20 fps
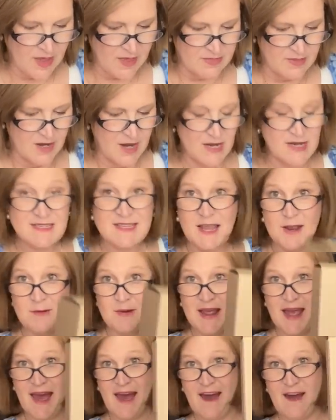the next thing
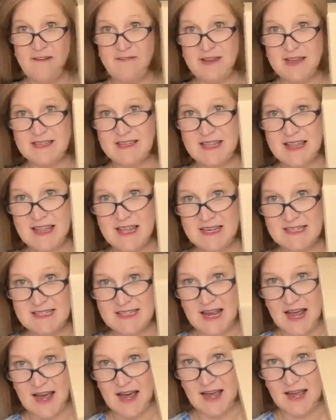we have is this
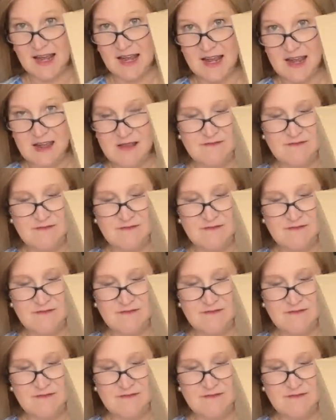guy.